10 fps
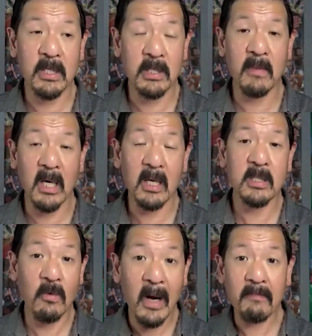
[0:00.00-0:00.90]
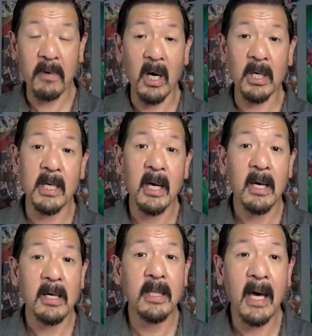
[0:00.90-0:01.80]
my direct boss,
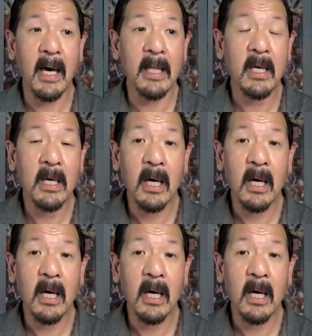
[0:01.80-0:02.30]
that I